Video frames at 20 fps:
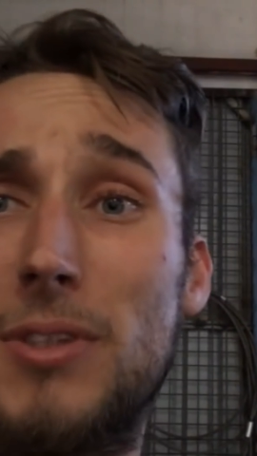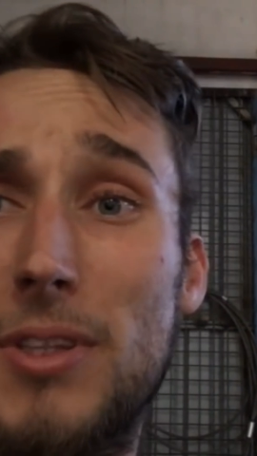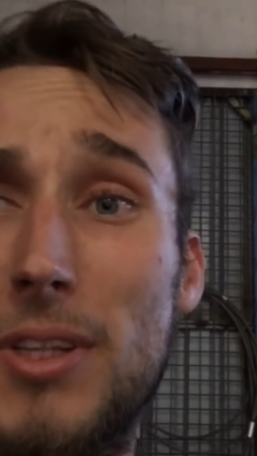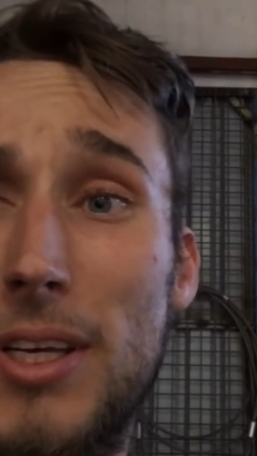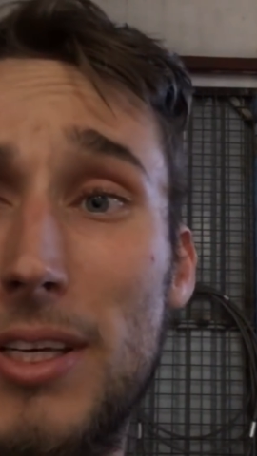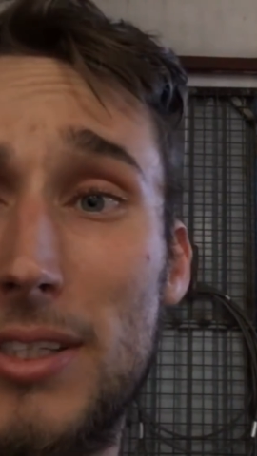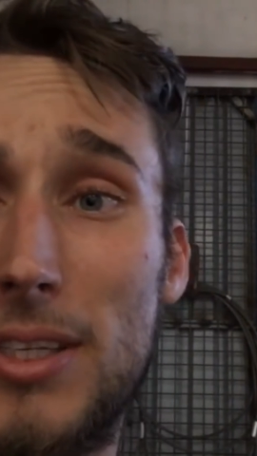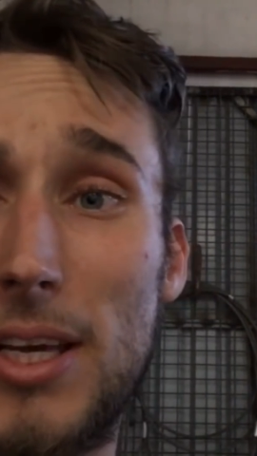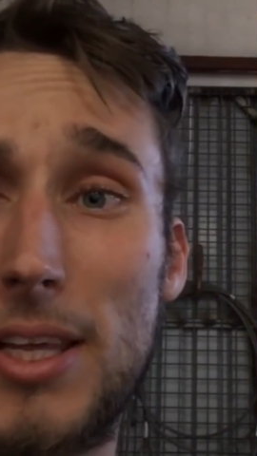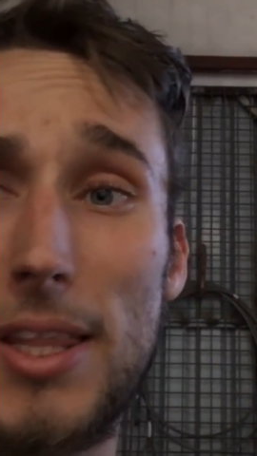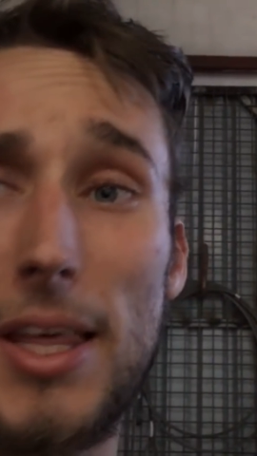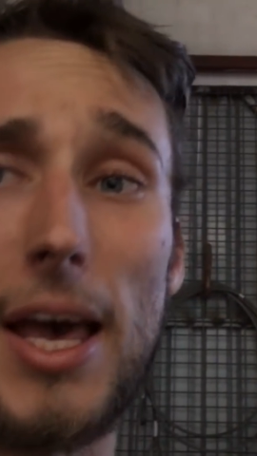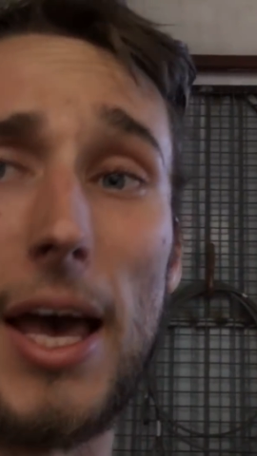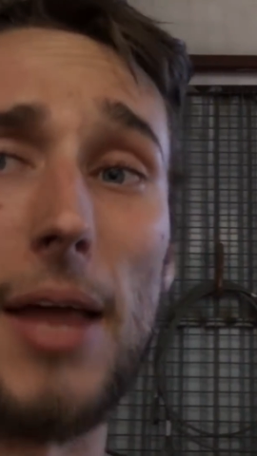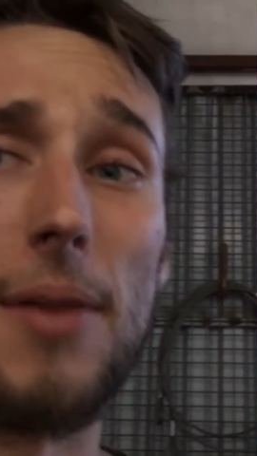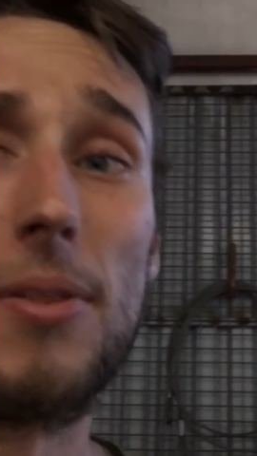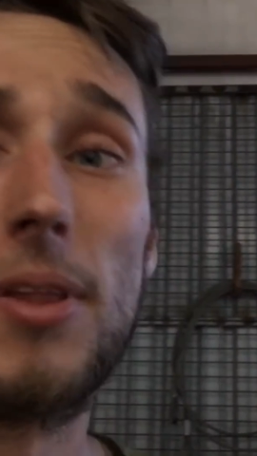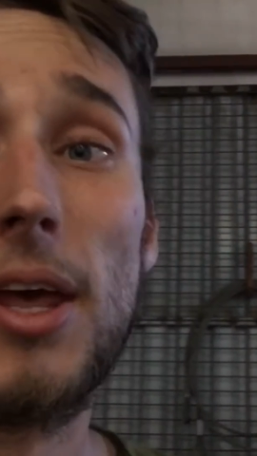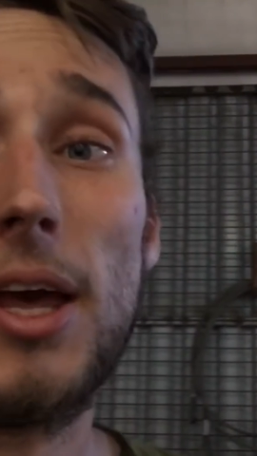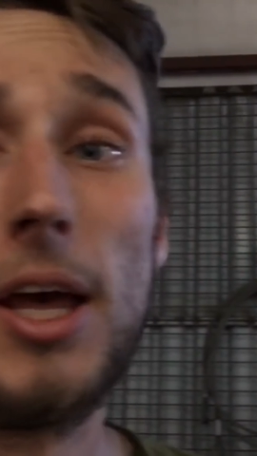and things like that.
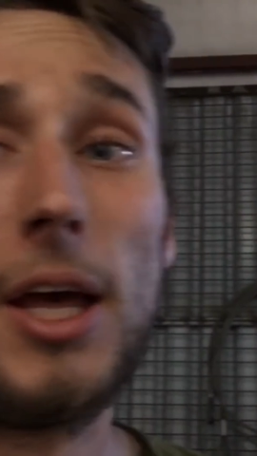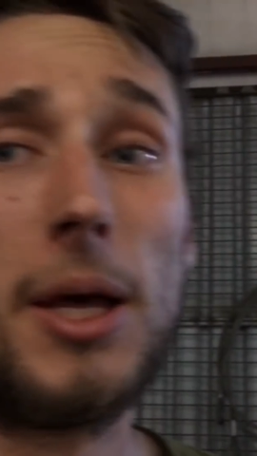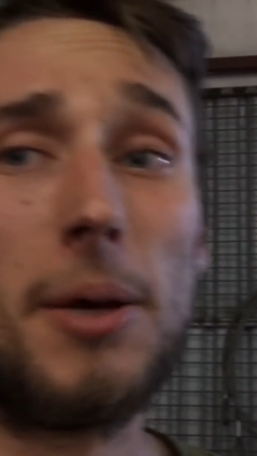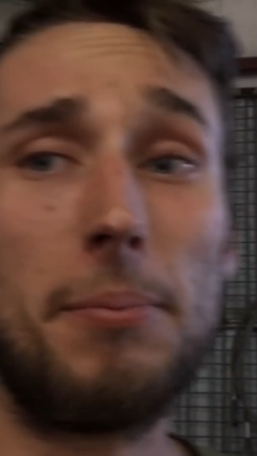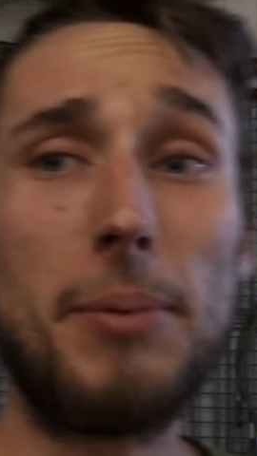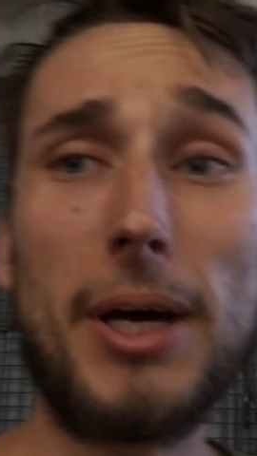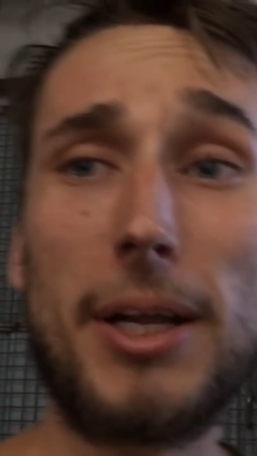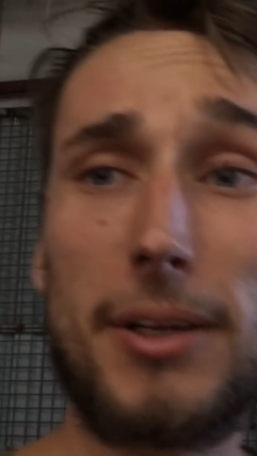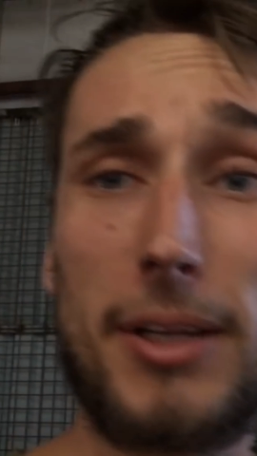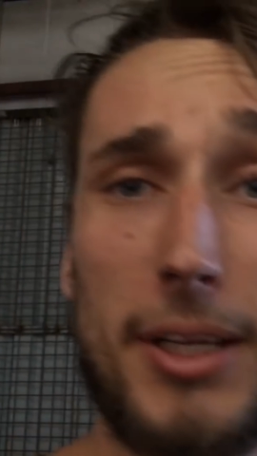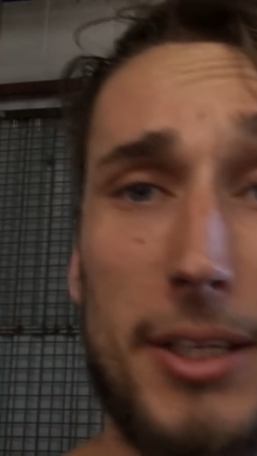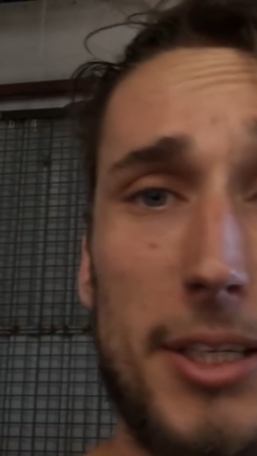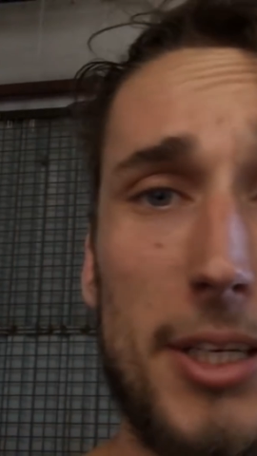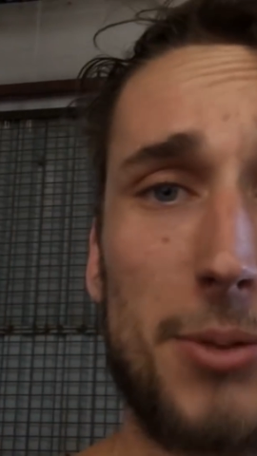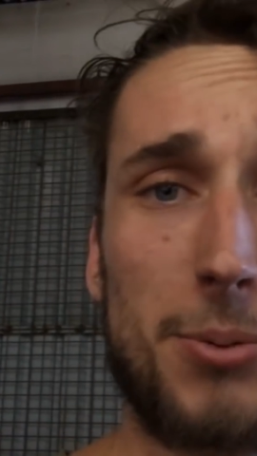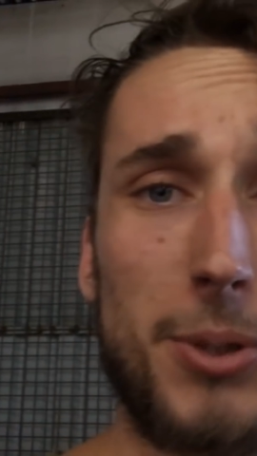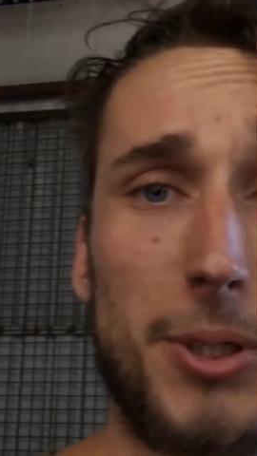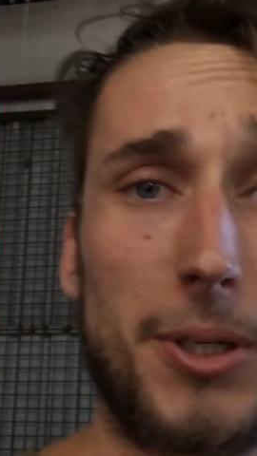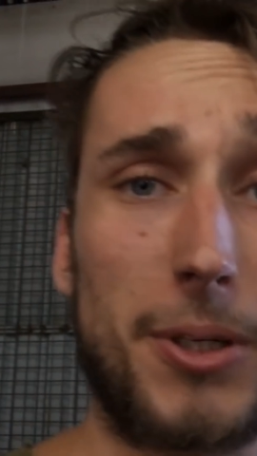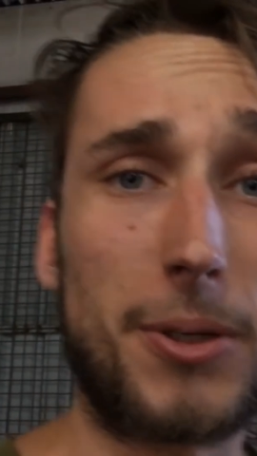But it
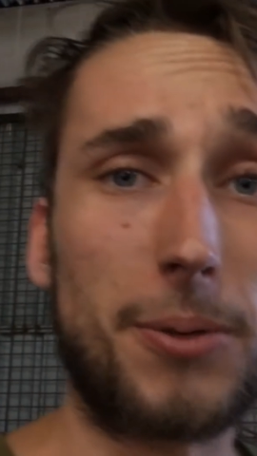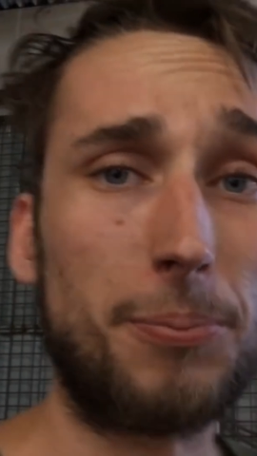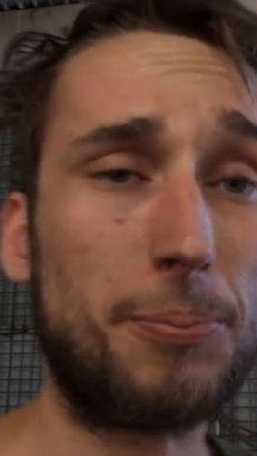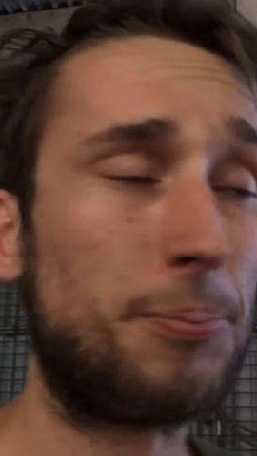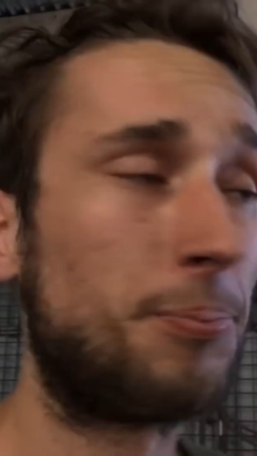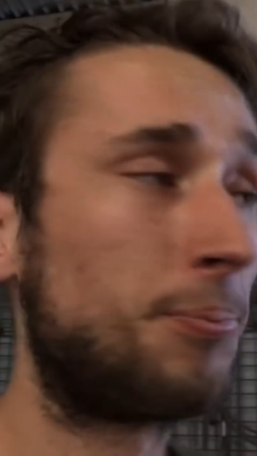does work.